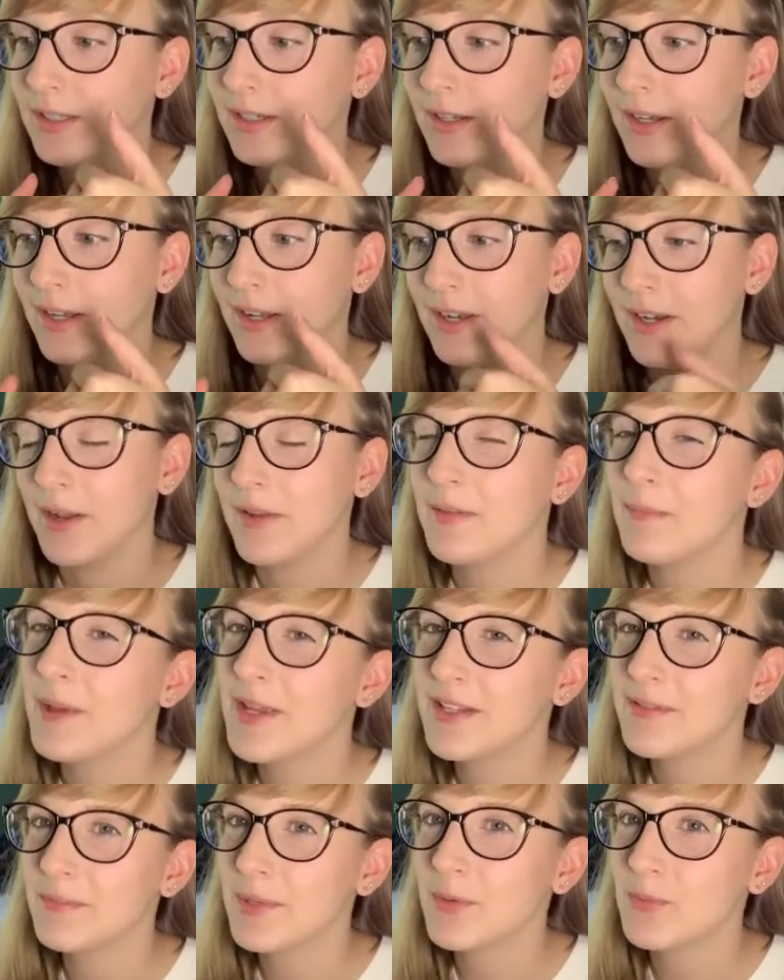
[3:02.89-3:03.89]
And the
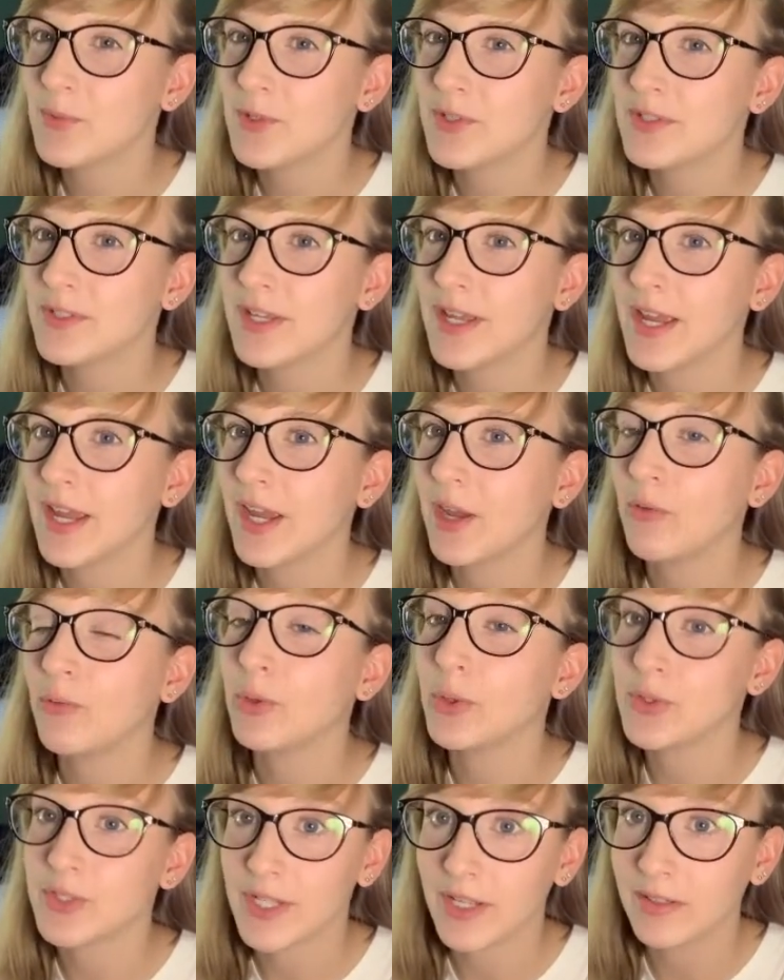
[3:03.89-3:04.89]
basement was a
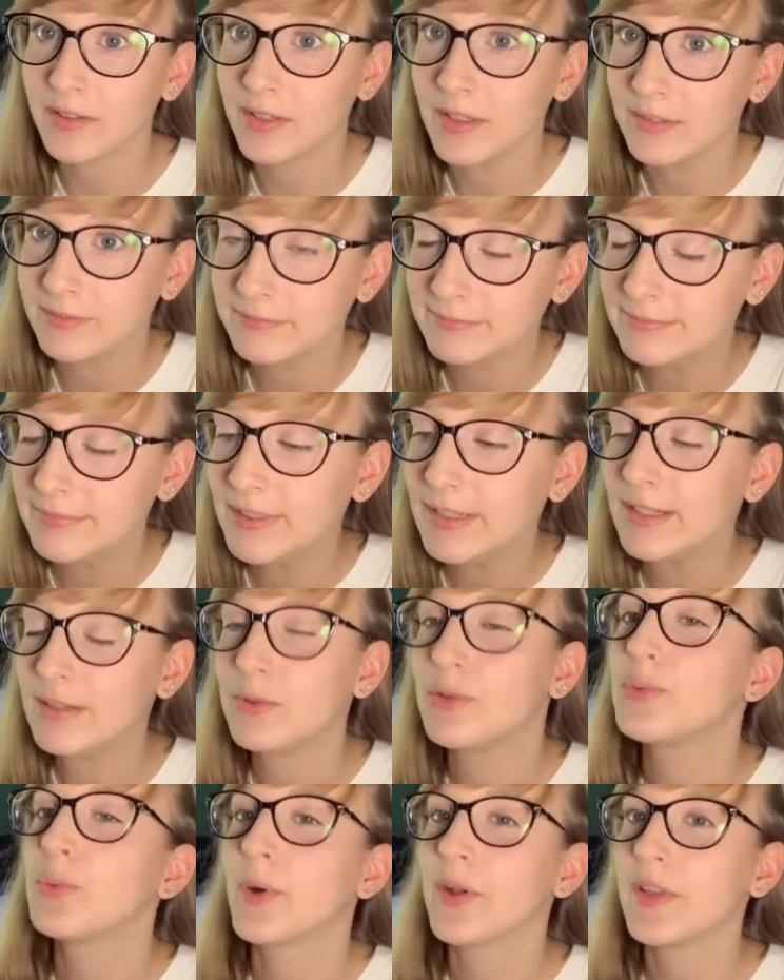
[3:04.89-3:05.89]
root cellar. It
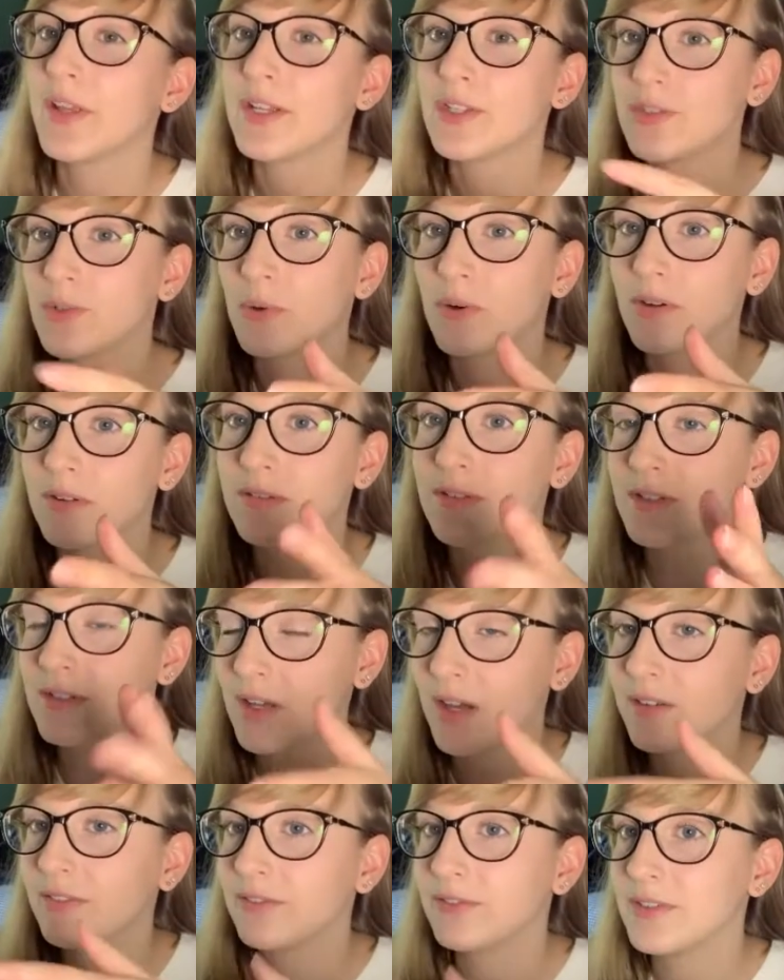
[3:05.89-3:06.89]
was where they stored
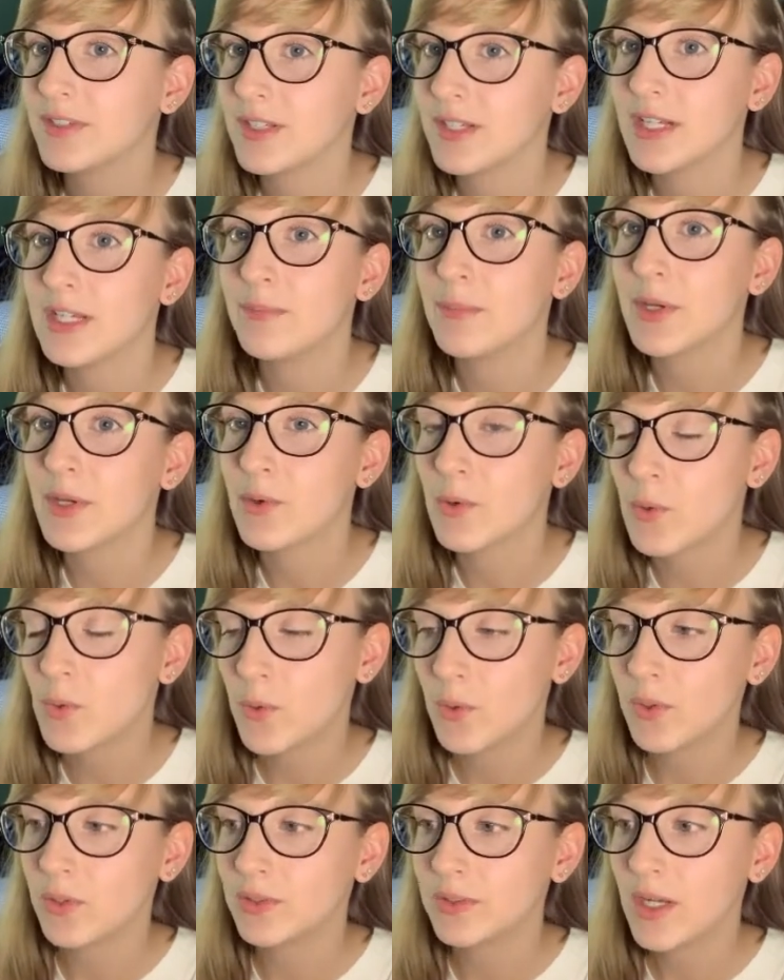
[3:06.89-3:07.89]
stuff to keep it
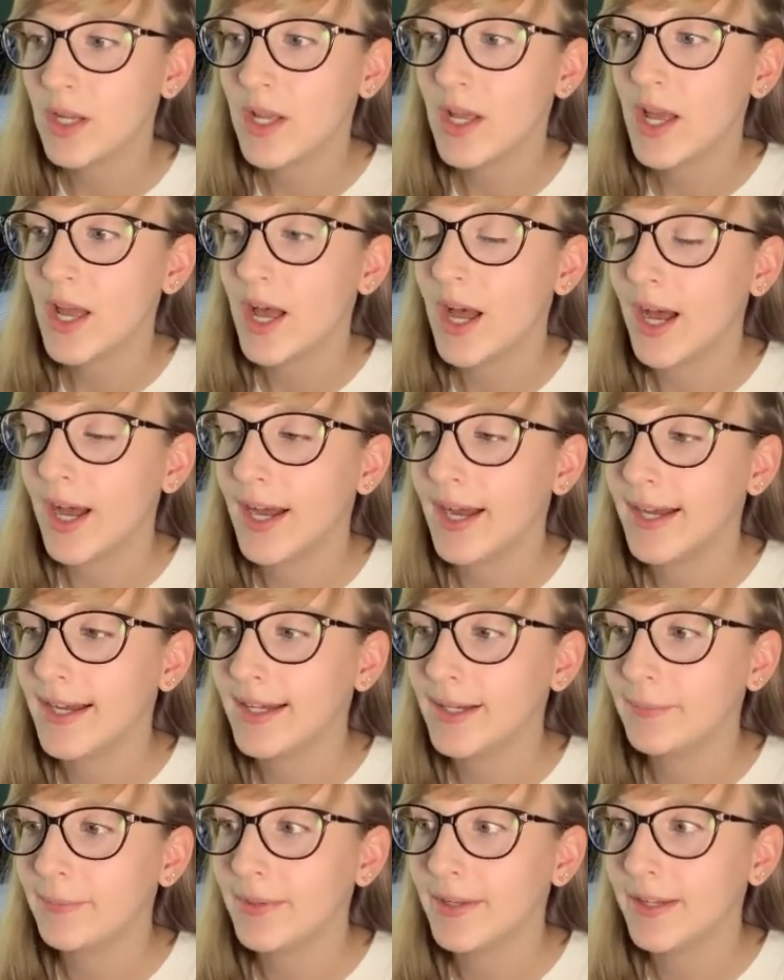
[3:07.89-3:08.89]
cool.
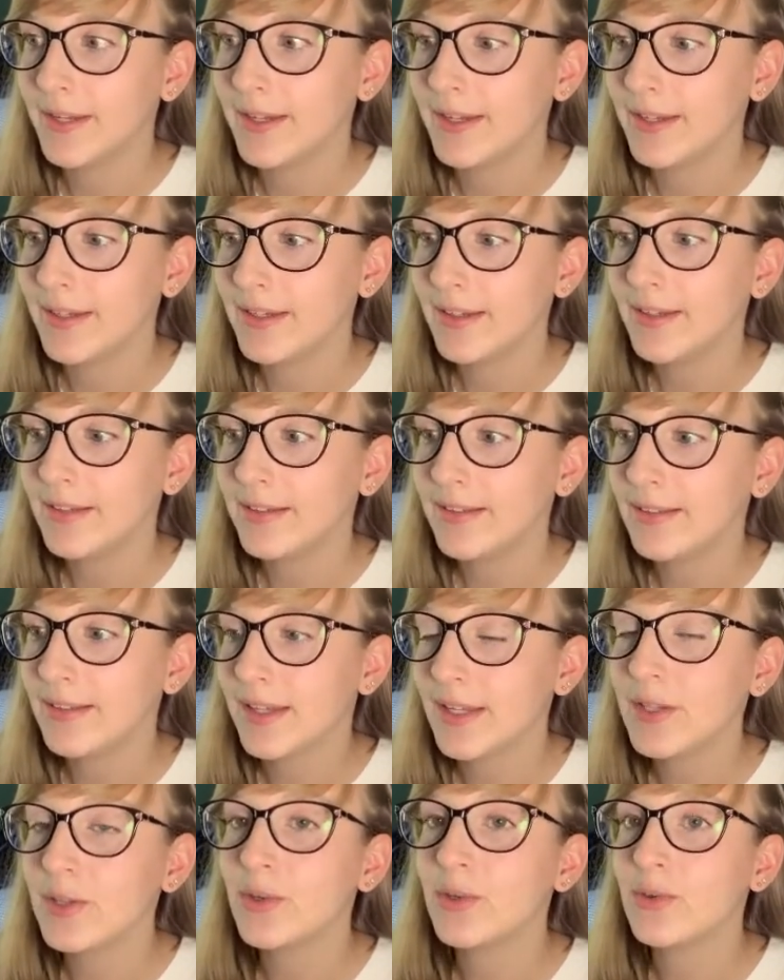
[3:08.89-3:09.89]
And they
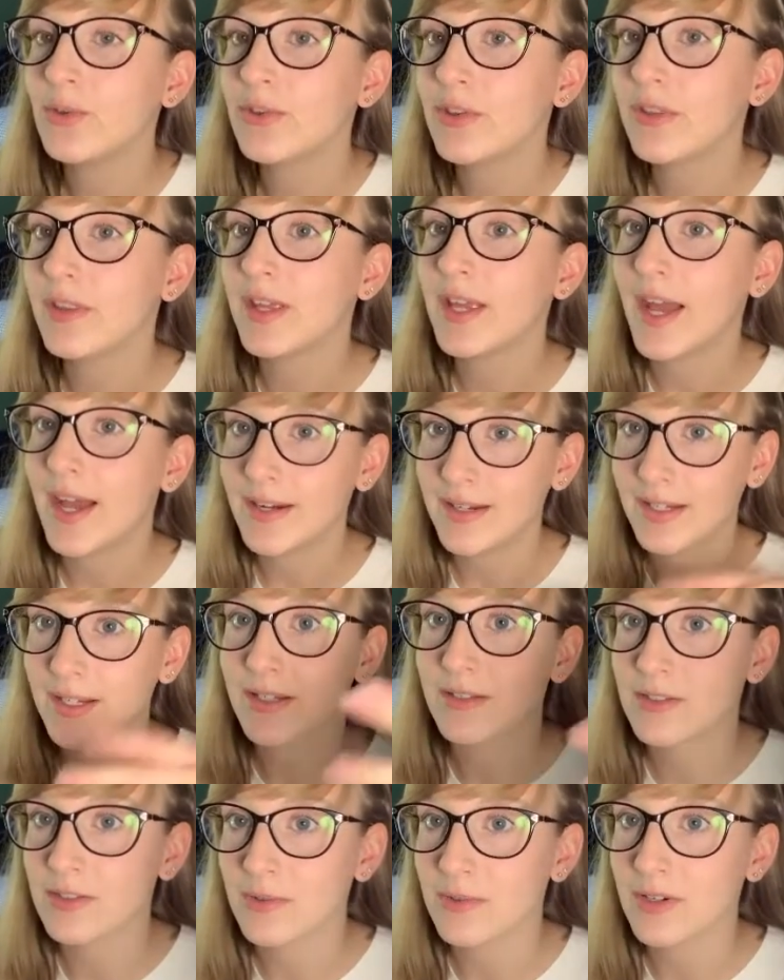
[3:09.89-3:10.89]
used the attic
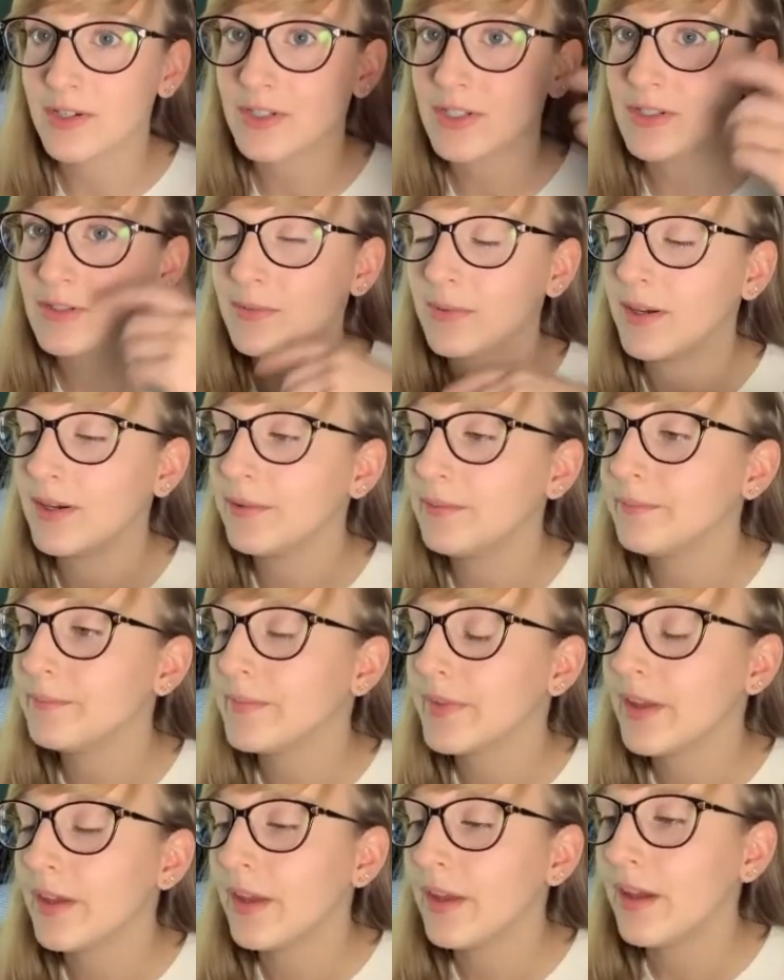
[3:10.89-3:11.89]
as storage as well.
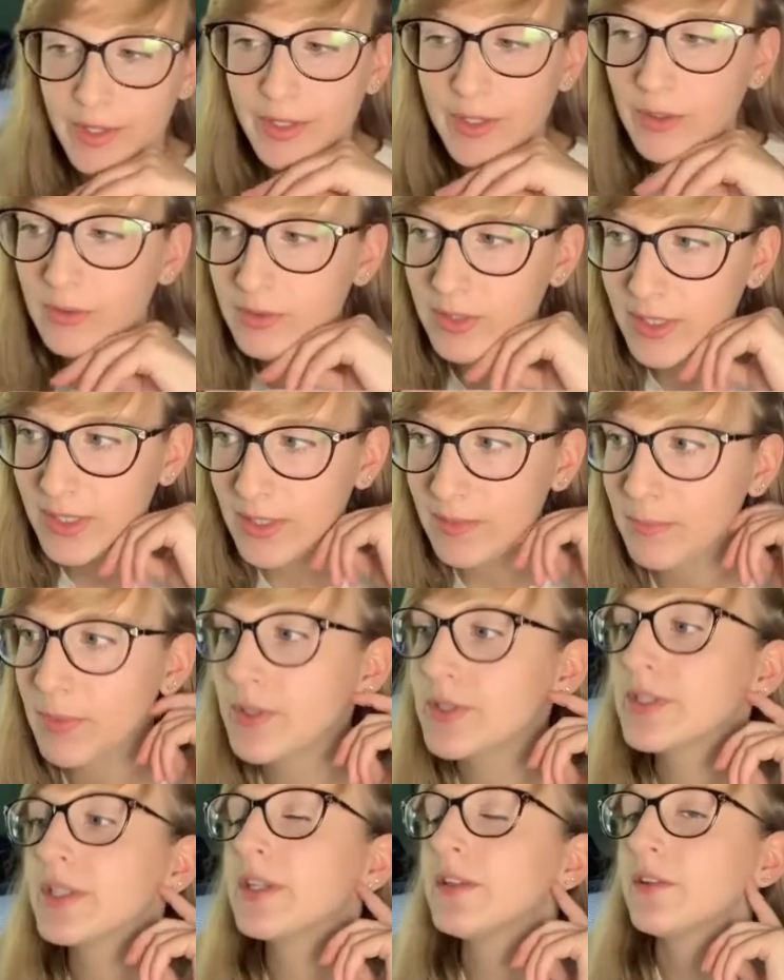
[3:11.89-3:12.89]
The only
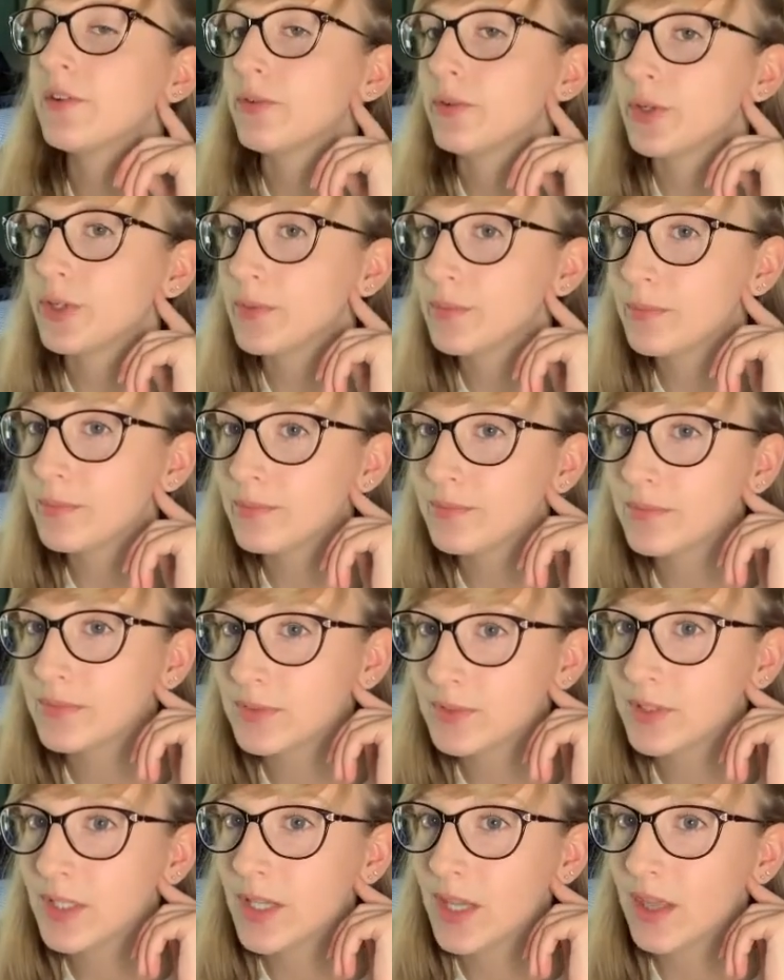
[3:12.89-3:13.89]
person in the group
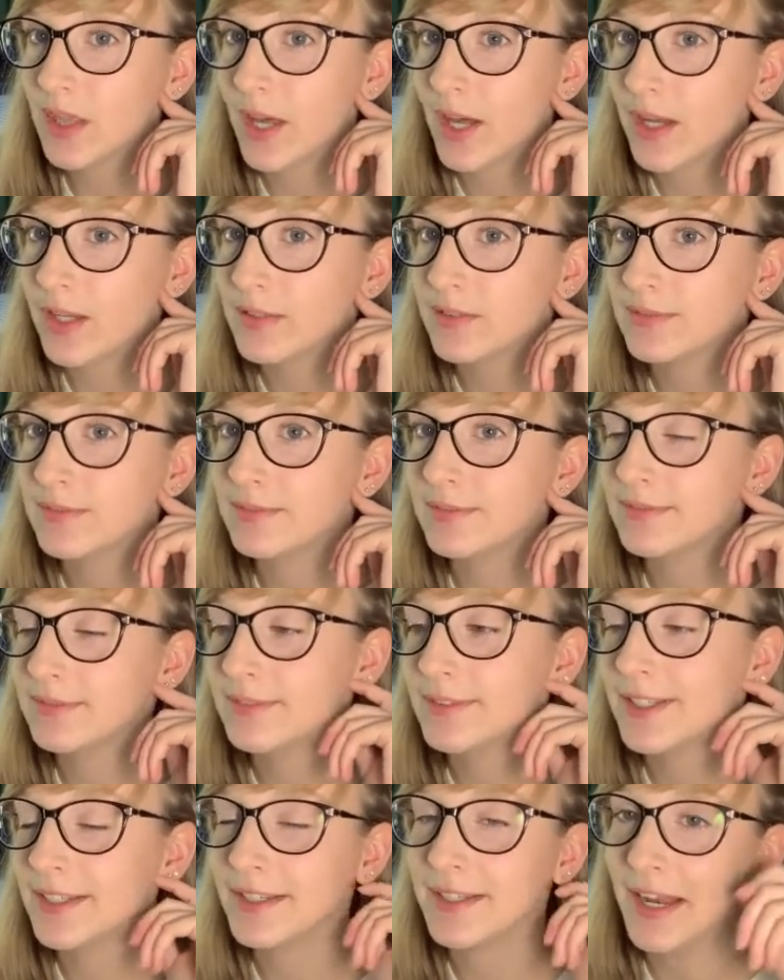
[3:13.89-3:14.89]
that
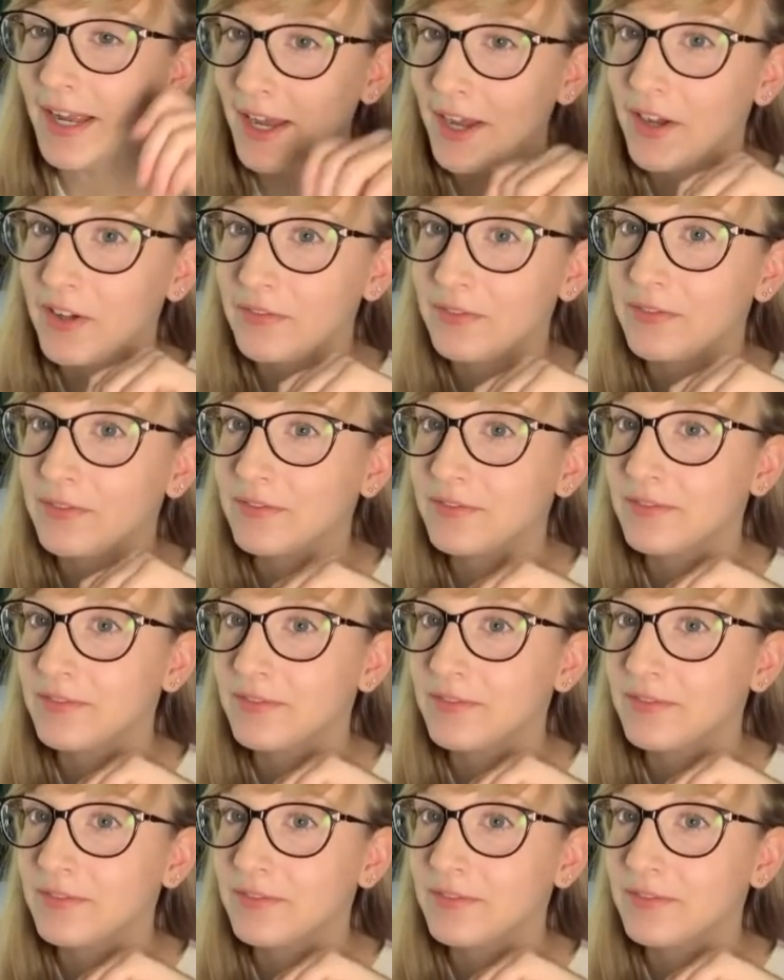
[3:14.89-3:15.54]
didn't have